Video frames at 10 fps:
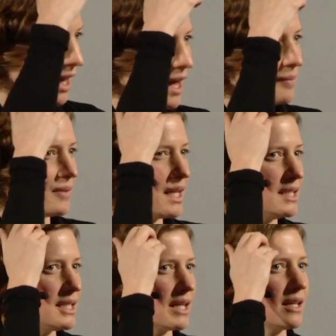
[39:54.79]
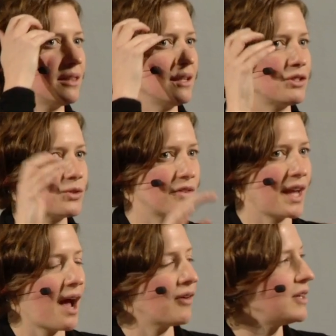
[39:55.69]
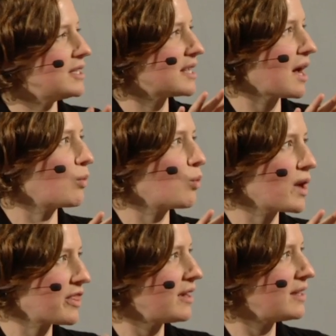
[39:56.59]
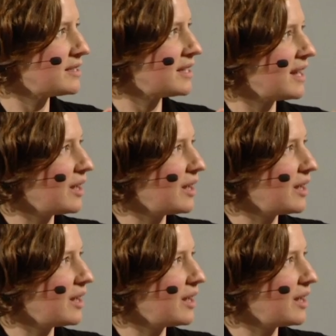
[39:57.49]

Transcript: um, India that sort of carries that with it,